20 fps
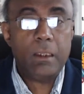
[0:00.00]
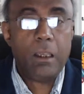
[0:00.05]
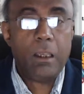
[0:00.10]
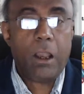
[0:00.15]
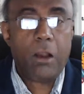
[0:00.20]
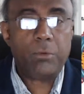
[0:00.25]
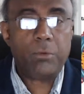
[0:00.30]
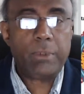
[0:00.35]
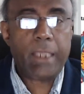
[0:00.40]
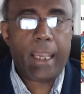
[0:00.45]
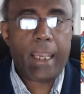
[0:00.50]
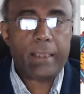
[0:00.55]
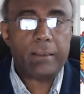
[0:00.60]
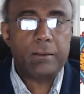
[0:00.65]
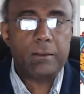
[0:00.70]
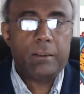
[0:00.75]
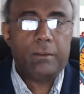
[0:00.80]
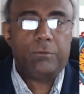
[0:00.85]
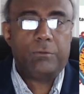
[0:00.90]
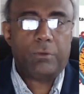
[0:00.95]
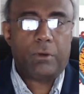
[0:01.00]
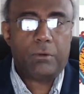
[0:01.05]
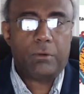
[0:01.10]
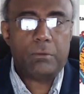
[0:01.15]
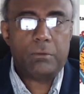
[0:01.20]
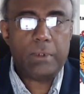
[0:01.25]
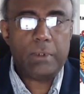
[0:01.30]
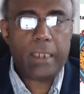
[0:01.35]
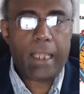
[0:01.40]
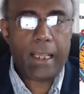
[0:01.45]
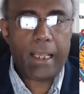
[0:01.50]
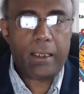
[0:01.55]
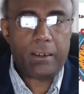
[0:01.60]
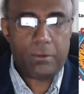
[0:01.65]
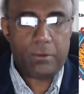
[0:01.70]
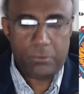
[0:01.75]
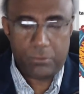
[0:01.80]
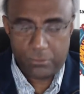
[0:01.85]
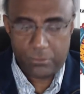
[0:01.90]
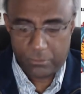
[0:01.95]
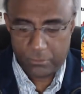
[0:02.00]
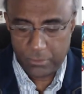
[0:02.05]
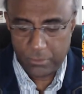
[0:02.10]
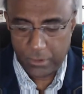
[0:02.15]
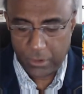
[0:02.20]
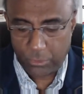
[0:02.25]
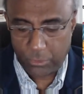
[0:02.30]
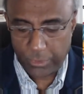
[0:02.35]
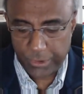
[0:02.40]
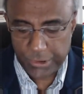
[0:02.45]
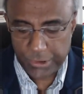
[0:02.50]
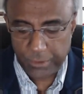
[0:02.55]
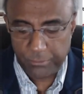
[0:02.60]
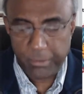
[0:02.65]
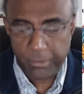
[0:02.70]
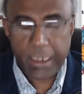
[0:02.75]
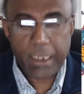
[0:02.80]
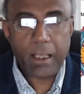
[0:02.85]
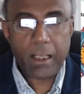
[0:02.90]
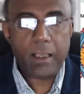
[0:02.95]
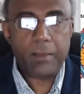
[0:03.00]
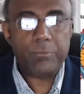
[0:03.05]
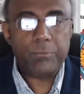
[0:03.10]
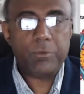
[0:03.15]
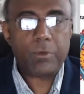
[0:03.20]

Okay, so now the question becomes,